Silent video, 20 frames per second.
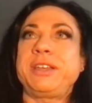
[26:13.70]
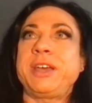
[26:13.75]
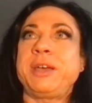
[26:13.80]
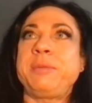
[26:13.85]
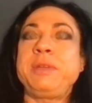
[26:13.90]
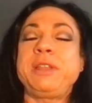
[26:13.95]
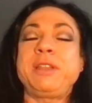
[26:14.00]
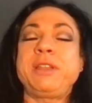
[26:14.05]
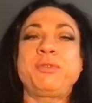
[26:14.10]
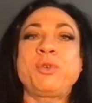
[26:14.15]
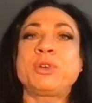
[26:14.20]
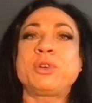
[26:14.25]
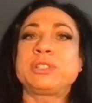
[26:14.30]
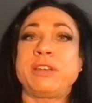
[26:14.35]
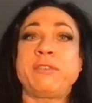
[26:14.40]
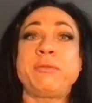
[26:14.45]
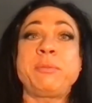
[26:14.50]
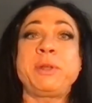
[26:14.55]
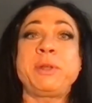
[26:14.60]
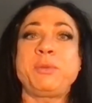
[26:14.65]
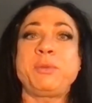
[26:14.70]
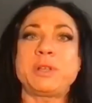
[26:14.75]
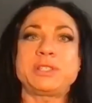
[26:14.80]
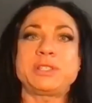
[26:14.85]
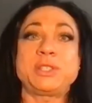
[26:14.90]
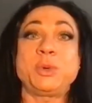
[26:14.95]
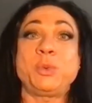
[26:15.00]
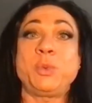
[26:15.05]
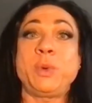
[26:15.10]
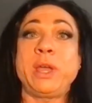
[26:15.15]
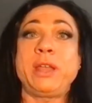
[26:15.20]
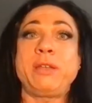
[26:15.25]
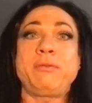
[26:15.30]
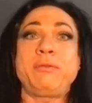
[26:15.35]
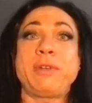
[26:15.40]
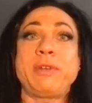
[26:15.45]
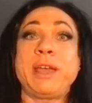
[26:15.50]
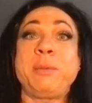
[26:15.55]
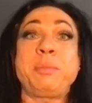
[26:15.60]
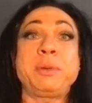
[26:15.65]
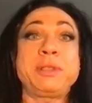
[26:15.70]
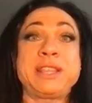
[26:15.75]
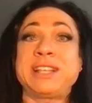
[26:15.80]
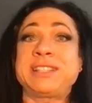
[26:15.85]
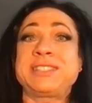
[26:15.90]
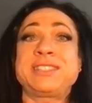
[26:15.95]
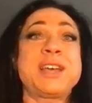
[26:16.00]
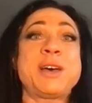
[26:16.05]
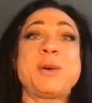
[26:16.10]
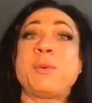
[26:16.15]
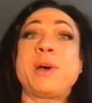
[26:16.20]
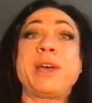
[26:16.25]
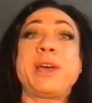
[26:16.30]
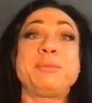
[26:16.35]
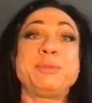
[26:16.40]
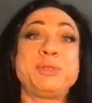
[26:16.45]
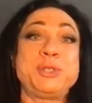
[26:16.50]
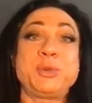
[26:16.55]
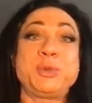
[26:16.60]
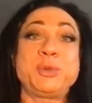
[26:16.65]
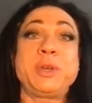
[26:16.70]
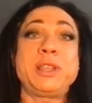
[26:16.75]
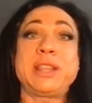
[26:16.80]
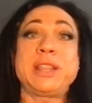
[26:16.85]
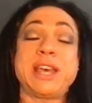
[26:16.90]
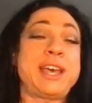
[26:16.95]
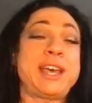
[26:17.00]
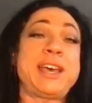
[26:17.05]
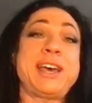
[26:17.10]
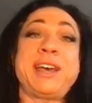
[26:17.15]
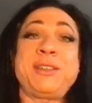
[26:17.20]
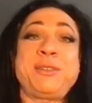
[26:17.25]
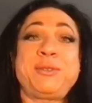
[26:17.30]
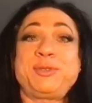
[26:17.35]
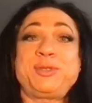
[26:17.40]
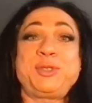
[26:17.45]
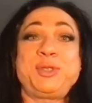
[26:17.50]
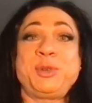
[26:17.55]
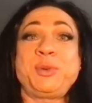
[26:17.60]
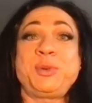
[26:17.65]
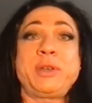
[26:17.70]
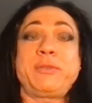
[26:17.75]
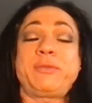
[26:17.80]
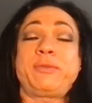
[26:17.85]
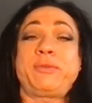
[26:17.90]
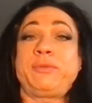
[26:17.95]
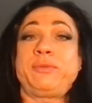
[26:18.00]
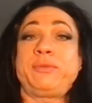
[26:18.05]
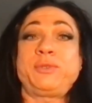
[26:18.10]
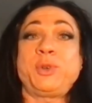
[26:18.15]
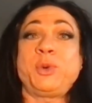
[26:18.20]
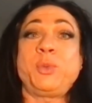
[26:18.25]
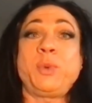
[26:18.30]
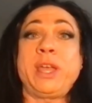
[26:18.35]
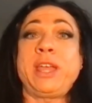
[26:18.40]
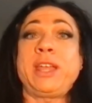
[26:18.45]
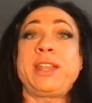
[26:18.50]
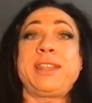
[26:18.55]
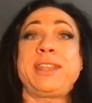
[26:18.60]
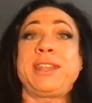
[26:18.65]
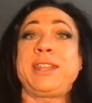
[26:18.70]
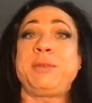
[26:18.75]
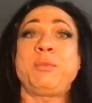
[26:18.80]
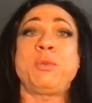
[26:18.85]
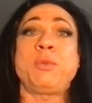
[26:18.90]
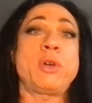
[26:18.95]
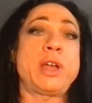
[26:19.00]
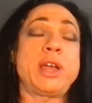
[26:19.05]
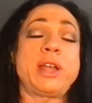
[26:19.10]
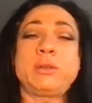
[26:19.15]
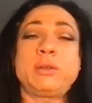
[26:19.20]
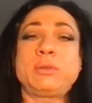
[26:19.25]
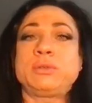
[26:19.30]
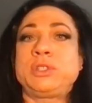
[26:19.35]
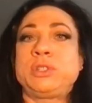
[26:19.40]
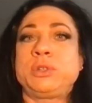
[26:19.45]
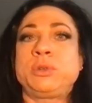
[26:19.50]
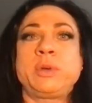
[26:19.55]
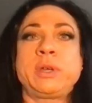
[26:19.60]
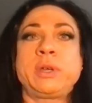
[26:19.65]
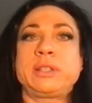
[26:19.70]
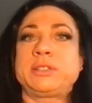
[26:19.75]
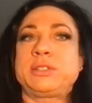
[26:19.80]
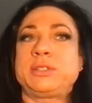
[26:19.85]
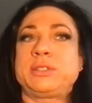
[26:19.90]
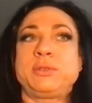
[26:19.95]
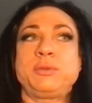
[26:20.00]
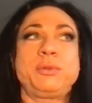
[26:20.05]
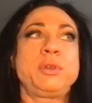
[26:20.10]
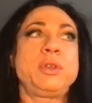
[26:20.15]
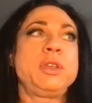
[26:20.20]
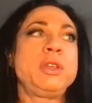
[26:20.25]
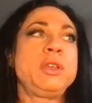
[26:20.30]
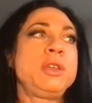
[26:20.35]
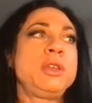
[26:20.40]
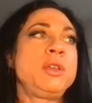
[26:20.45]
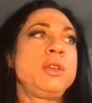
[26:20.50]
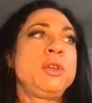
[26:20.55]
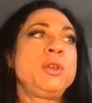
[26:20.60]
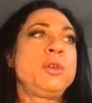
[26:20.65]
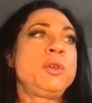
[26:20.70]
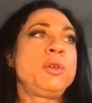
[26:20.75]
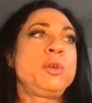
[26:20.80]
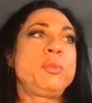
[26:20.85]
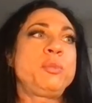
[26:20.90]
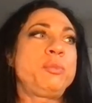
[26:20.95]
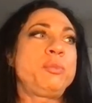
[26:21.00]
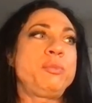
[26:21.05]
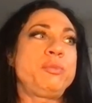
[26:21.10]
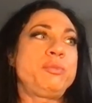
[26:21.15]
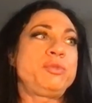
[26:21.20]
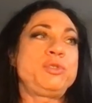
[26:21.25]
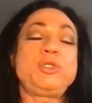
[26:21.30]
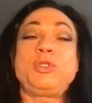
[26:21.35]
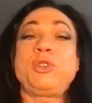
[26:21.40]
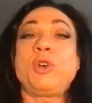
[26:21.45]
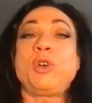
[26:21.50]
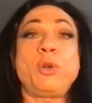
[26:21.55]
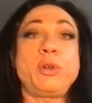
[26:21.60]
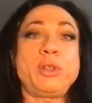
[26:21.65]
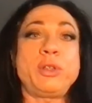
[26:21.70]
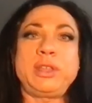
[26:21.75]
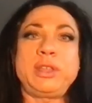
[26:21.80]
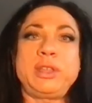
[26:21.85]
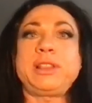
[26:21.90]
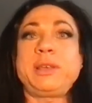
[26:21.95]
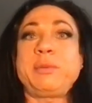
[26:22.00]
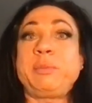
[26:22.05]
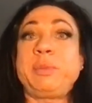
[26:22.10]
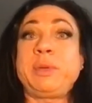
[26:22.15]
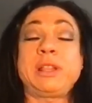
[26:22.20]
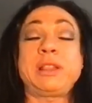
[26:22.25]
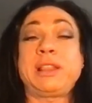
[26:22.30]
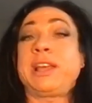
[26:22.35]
I mean, of course, everybody wants to win, right? But that's not why I'm doing. I don't do it to win anymore. I don't do it to go to the Olympia.